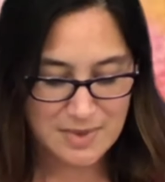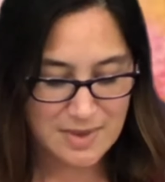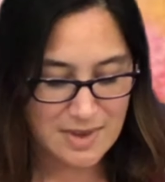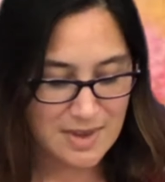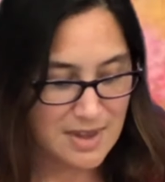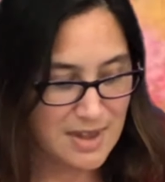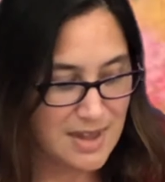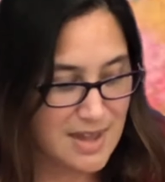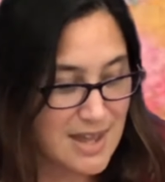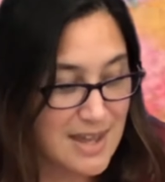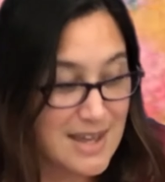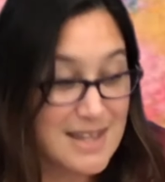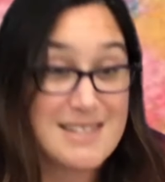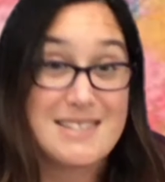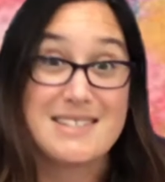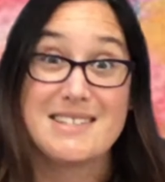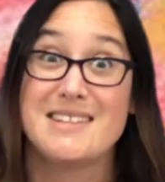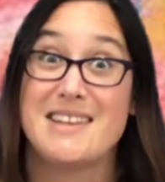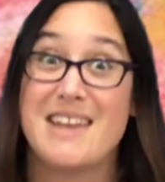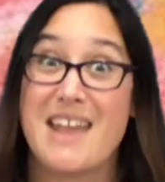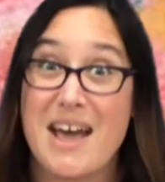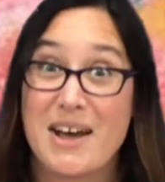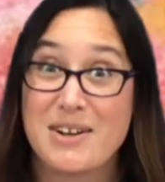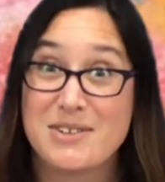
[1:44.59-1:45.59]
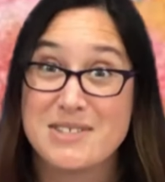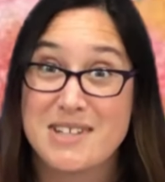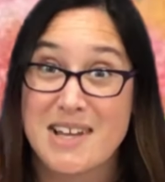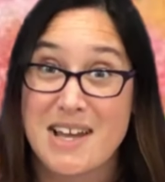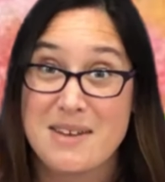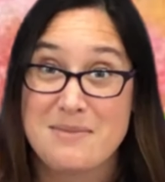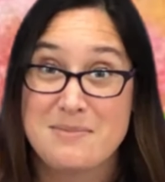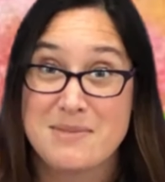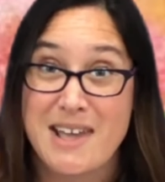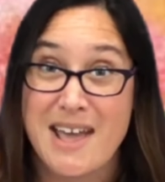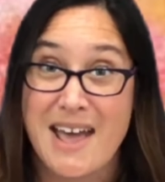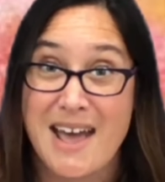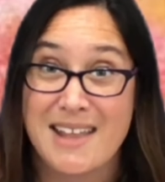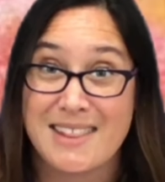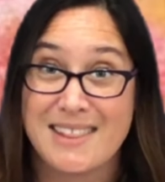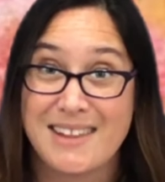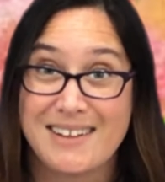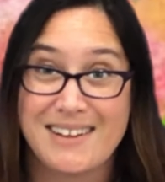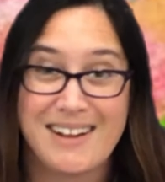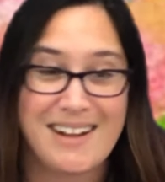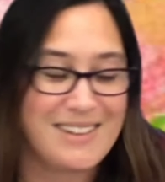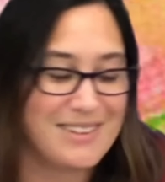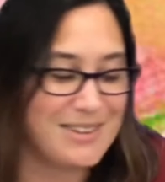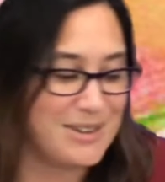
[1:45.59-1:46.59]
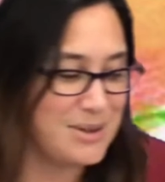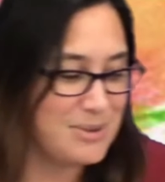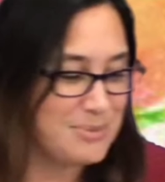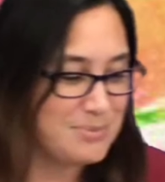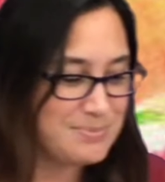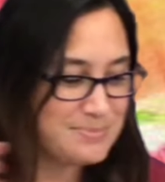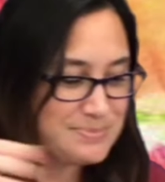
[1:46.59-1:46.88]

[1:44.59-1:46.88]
it's now time to add the color.